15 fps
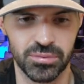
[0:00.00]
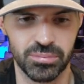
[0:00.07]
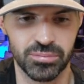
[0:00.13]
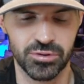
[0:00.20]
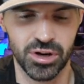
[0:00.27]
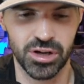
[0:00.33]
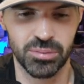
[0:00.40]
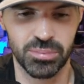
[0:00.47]

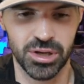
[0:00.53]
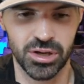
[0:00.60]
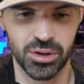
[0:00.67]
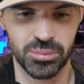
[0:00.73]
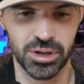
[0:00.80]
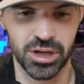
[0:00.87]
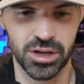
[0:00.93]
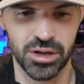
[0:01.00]
tried to pick
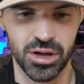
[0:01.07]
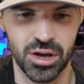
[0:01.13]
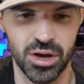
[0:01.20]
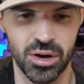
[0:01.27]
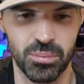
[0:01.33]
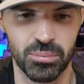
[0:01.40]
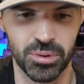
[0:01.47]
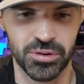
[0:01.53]
up again,
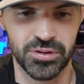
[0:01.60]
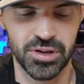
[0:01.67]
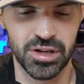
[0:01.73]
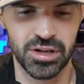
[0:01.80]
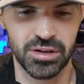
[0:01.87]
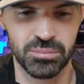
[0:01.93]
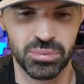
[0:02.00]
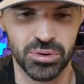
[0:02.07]
but
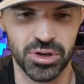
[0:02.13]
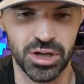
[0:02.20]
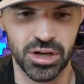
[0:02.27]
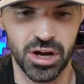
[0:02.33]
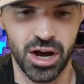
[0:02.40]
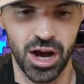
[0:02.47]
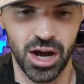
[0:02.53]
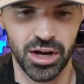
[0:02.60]
didn't put in
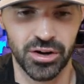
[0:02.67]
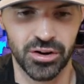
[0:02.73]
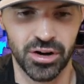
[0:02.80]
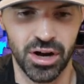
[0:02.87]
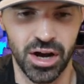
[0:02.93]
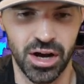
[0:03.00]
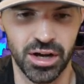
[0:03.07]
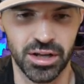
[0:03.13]
a higher
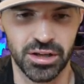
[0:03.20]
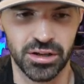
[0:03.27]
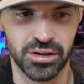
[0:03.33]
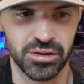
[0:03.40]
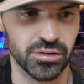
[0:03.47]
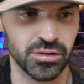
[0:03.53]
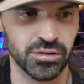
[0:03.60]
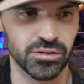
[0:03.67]
high.
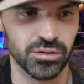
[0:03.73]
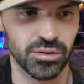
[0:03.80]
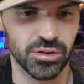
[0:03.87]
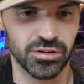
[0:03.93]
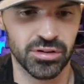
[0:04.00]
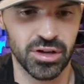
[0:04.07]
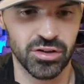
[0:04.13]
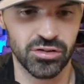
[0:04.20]
So
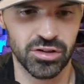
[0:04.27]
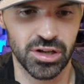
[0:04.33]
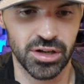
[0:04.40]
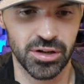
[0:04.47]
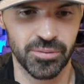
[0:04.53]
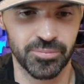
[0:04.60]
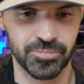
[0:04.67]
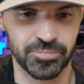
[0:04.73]

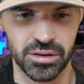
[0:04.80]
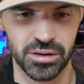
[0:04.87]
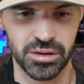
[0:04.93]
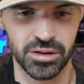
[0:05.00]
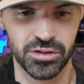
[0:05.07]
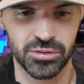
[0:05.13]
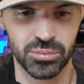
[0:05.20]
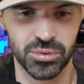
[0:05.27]
essentially,
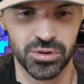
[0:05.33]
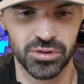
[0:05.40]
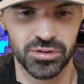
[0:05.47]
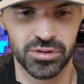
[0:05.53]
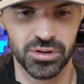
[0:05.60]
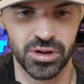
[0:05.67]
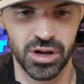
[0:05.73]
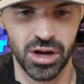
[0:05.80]
this
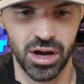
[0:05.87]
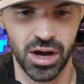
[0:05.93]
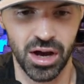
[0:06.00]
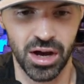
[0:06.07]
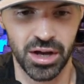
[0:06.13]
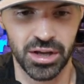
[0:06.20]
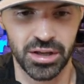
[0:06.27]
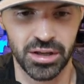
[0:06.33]
was a
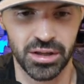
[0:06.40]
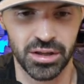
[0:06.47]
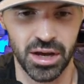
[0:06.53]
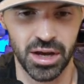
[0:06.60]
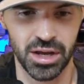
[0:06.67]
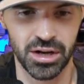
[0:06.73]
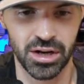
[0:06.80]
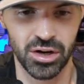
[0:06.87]
high
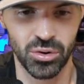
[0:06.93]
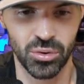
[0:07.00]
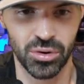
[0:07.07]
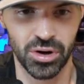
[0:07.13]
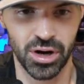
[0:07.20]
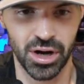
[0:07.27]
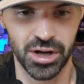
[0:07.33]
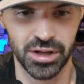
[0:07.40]
and a
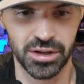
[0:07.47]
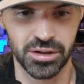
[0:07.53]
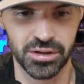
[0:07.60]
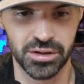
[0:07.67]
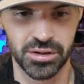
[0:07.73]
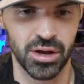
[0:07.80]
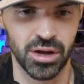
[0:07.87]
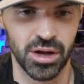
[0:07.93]
lower high.
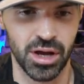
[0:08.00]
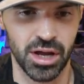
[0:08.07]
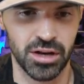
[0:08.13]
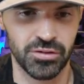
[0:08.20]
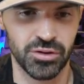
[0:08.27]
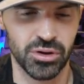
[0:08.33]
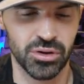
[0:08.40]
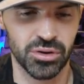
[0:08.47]
And
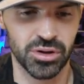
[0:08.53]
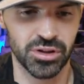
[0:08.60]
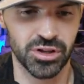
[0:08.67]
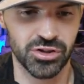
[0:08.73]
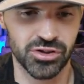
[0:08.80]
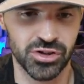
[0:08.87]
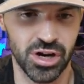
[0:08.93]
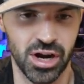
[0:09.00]
if you look at the
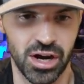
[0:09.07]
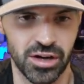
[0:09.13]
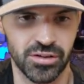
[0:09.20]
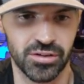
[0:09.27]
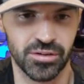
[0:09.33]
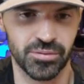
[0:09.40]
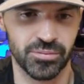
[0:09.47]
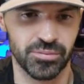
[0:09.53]
chart,